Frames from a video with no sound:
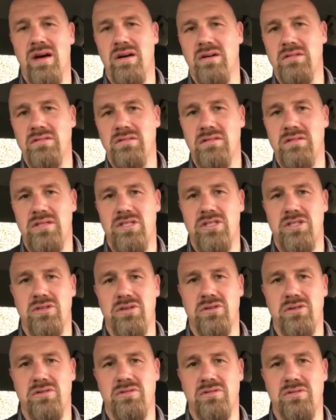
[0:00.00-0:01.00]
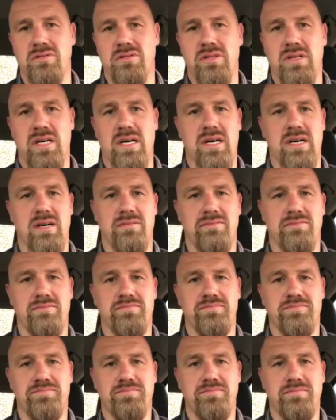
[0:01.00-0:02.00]
hell to, um,
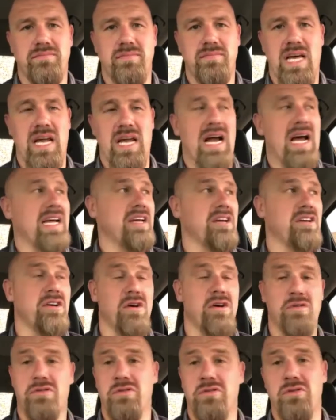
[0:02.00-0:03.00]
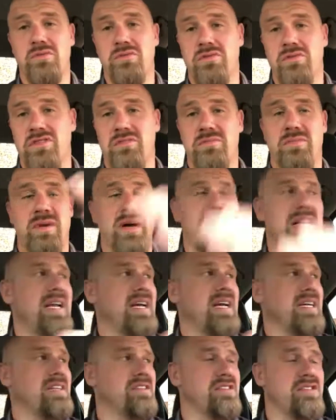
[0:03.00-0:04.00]
and I can go through to my next
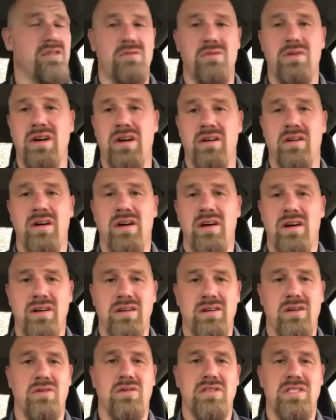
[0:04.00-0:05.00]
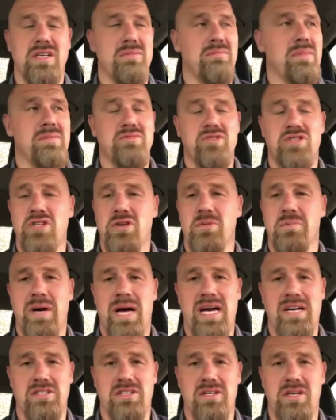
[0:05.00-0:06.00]
career, going to something I'm still
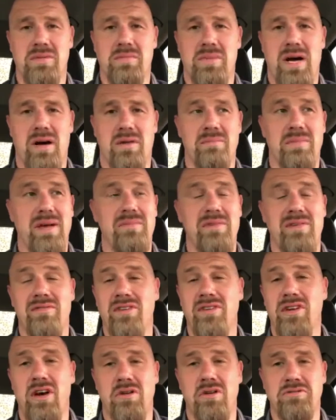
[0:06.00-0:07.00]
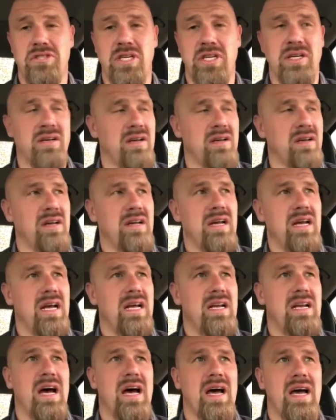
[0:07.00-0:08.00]
passionate about, maybe even coaching,
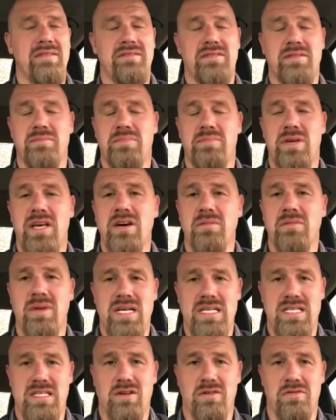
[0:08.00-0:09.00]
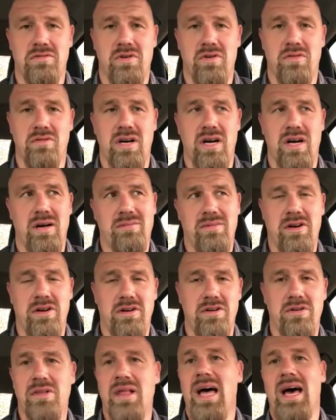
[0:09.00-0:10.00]
and not have to kill myself over it, I'm going
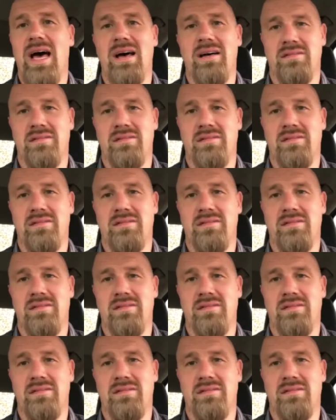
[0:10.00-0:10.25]
to do that.